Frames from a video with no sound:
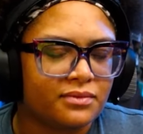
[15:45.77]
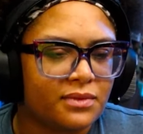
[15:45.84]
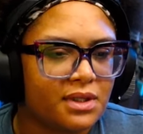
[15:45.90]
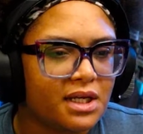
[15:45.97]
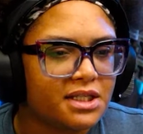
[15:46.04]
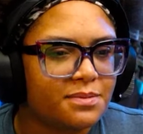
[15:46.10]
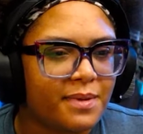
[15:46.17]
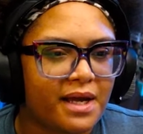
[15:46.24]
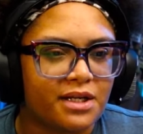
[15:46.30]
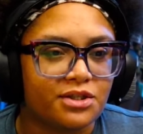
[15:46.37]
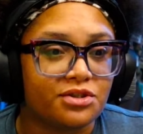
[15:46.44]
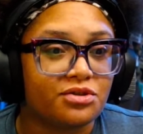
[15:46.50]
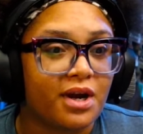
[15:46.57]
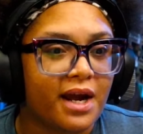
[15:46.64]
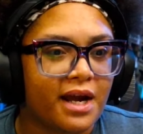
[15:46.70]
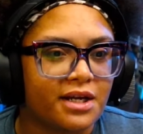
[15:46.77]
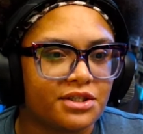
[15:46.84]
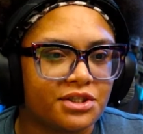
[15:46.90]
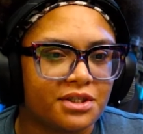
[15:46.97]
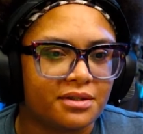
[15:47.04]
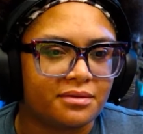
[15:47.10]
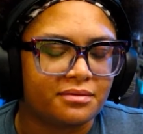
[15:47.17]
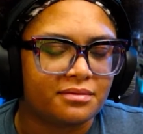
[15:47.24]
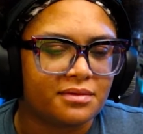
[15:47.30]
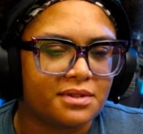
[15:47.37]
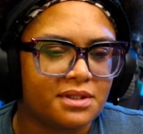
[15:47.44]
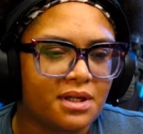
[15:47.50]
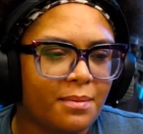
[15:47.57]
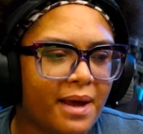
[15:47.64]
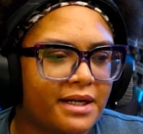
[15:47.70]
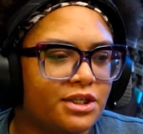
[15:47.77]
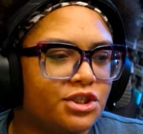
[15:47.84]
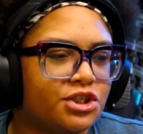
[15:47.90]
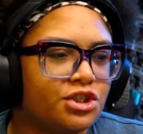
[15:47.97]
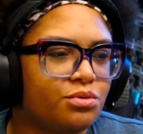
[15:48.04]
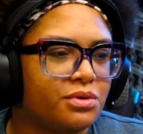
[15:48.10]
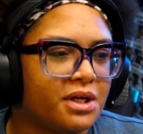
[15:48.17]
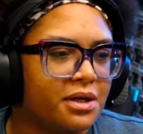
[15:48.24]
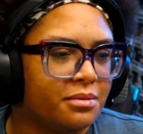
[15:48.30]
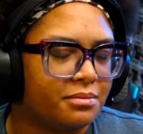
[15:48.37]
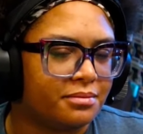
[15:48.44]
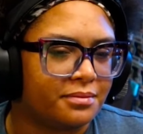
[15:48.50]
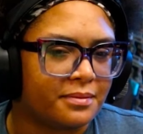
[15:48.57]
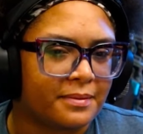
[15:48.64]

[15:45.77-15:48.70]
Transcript: This man is trash. Somebody shoot him.